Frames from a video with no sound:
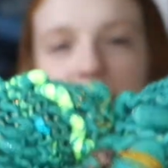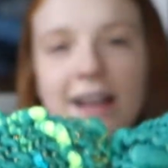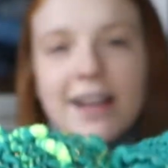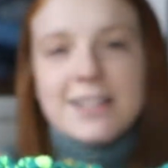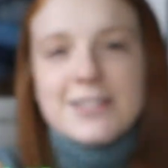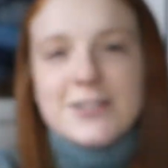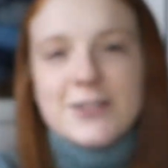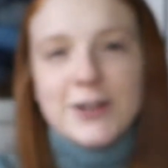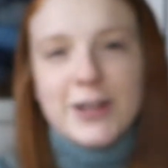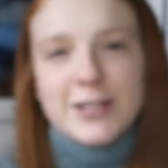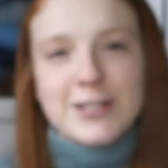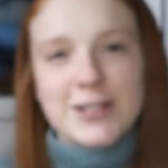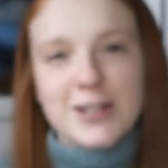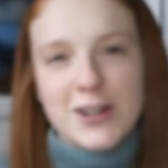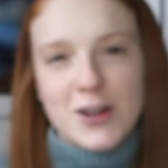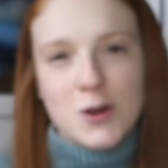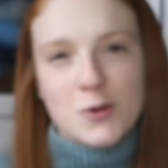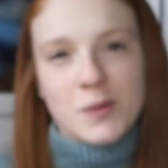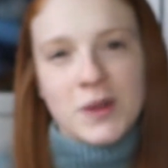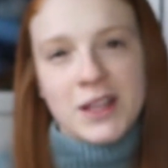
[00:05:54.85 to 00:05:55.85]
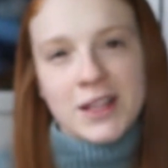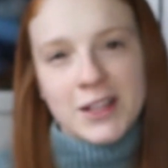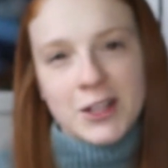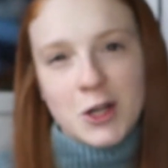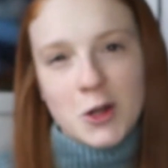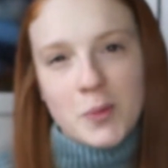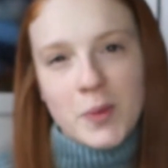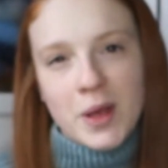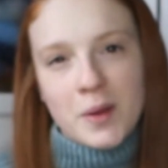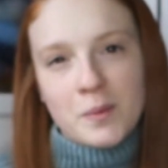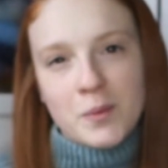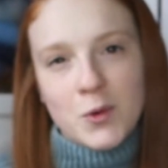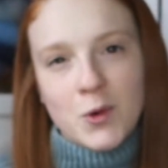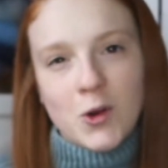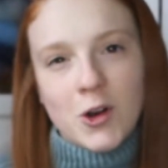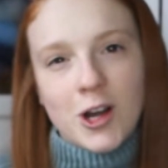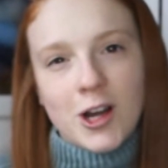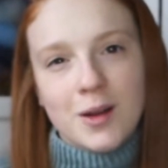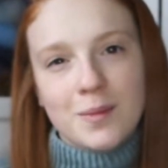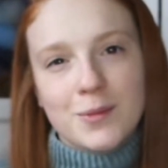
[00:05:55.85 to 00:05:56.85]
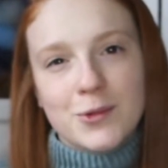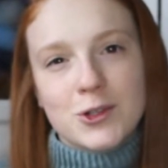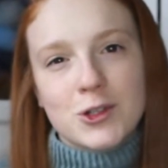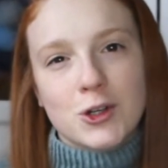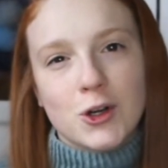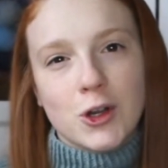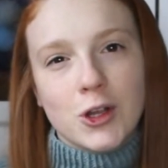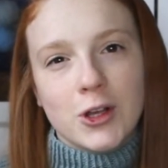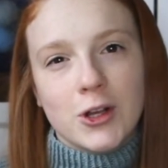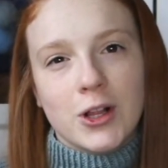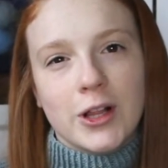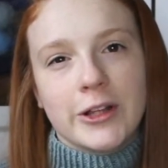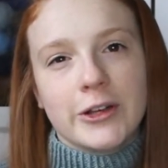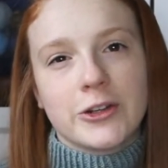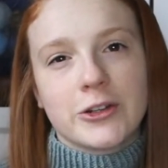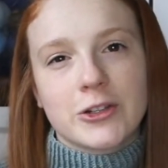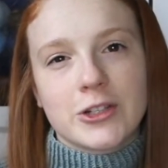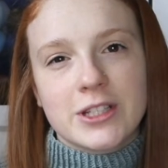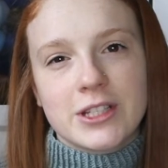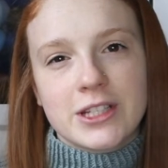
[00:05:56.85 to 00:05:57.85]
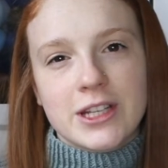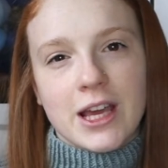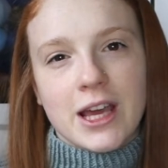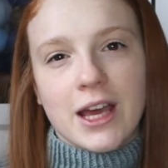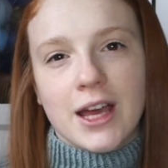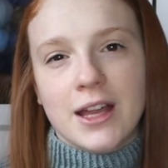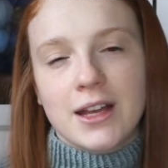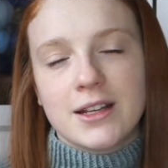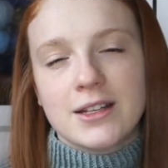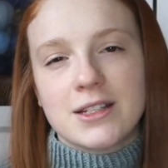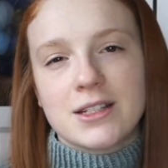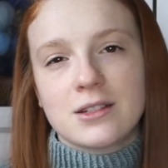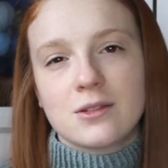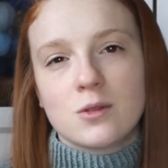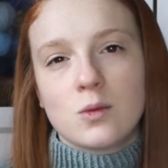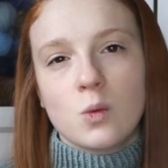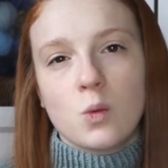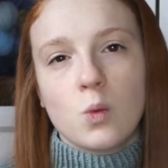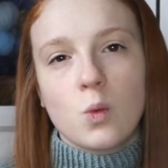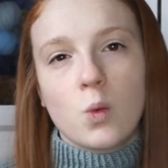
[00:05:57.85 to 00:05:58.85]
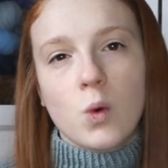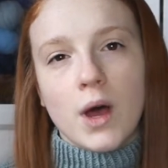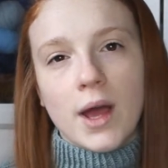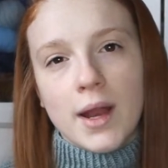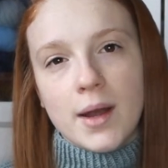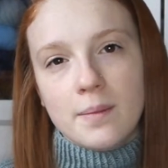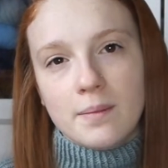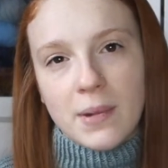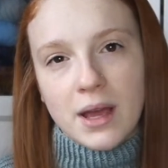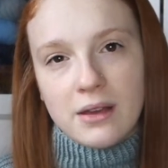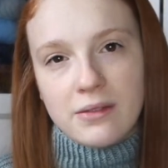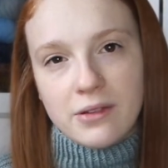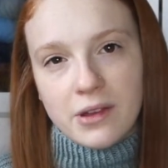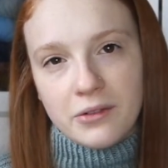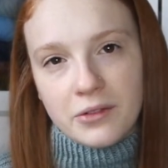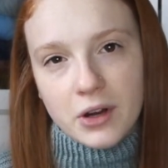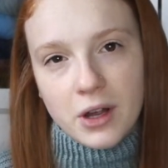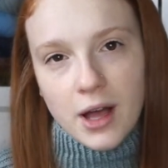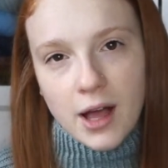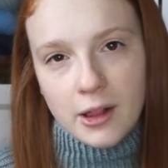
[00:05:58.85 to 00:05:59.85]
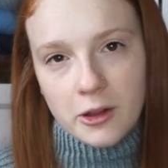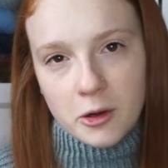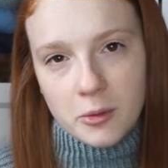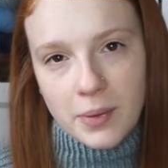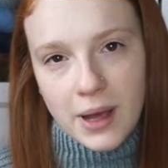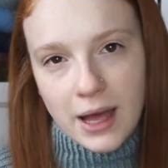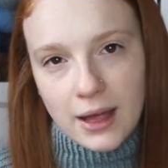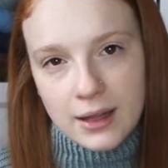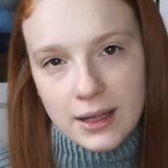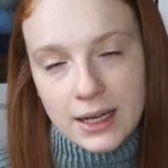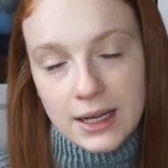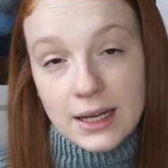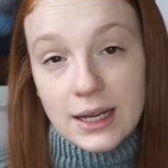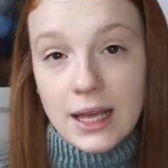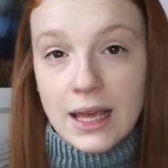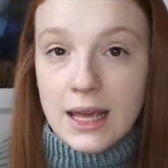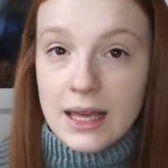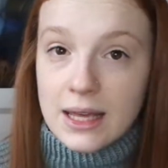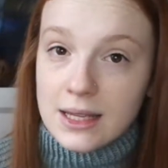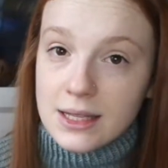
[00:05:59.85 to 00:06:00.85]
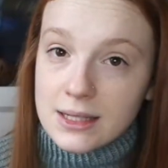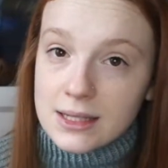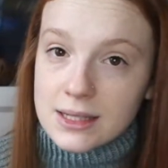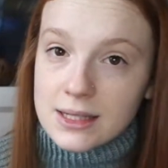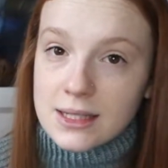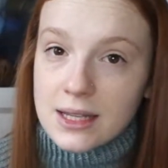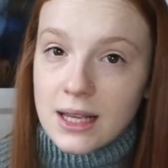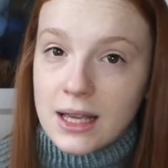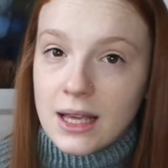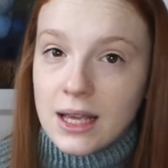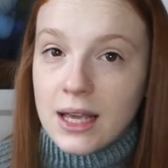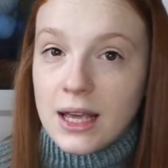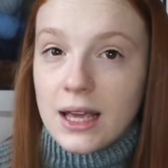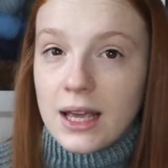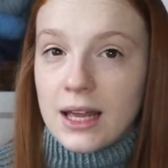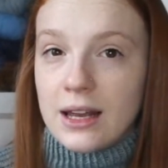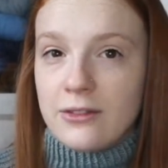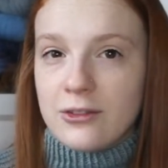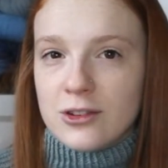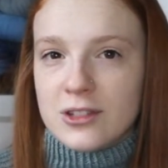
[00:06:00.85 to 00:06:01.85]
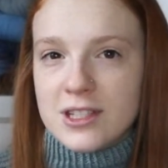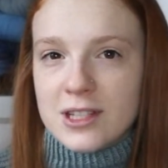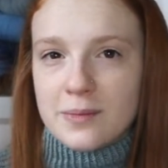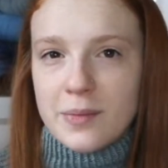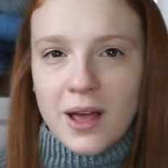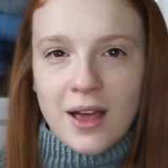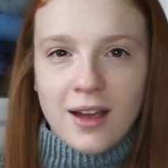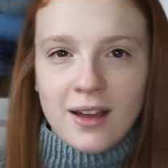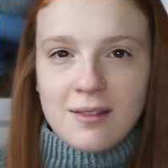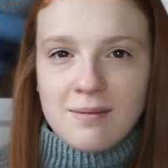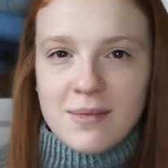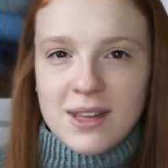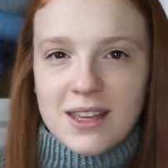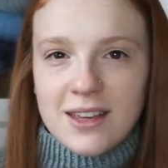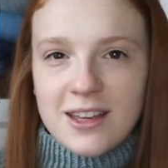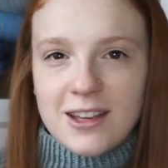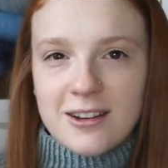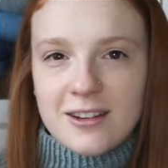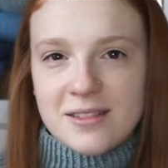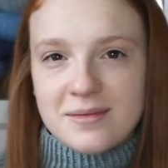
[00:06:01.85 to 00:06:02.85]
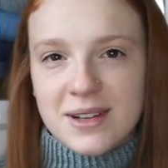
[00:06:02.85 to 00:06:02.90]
as you get to know me a little bit more, I'm sure you'll understand what my favorite color palette is. And if you see behind me here in